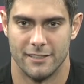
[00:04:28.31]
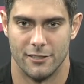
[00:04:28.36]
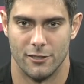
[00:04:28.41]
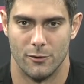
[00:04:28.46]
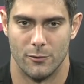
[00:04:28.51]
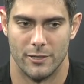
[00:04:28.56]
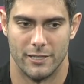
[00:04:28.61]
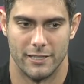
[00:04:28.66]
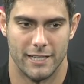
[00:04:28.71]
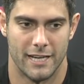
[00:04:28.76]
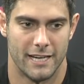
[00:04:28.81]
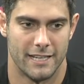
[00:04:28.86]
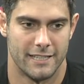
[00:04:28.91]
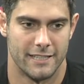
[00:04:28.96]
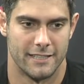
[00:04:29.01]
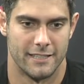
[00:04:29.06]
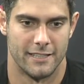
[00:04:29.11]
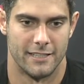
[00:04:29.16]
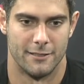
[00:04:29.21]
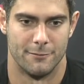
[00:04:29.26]
You know, when a guy
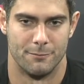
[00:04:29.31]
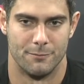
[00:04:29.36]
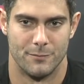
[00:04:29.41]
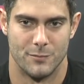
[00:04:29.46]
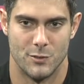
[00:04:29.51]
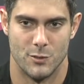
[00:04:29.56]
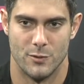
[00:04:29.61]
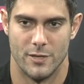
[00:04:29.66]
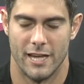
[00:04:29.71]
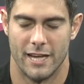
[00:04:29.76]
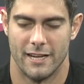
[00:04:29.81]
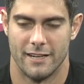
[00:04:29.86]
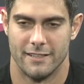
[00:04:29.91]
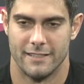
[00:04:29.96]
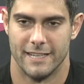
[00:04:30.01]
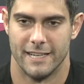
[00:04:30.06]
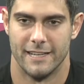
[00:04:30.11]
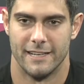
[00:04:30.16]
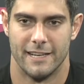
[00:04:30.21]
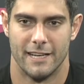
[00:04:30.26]
can do that on a
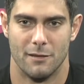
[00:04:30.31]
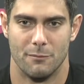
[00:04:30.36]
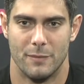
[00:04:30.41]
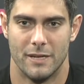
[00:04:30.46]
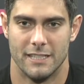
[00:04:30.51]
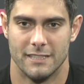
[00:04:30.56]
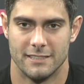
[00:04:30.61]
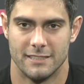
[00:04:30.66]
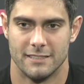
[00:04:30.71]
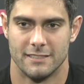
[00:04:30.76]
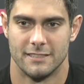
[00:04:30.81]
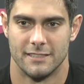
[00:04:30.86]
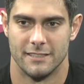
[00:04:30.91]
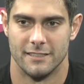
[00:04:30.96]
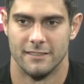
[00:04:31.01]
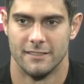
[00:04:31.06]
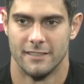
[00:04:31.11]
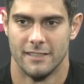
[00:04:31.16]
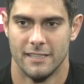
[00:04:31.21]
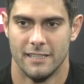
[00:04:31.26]
day-to-day basis,
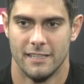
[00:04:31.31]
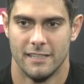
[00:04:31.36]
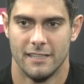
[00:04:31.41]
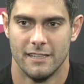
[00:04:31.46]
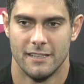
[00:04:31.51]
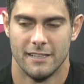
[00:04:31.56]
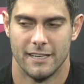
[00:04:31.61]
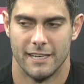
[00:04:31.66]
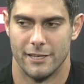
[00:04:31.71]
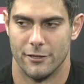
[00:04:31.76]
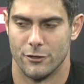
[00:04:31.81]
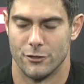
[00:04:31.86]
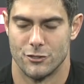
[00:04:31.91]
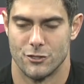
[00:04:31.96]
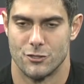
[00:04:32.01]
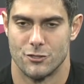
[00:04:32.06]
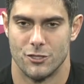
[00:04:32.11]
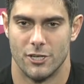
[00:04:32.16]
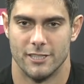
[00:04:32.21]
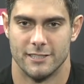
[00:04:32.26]
he earns
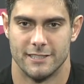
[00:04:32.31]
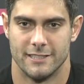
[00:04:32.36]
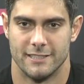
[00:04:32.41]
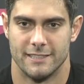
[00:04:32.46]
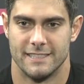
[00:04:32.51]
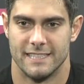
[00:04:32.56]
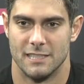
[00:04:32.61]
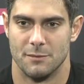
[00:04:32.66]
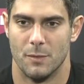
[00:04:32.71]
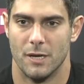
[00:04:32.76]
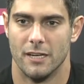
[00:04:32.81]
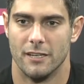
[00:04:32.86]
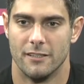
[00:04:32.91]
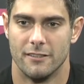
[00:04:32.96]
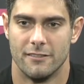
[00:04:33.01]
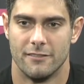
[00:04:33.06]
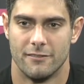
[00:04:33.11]
your trust as a teammate.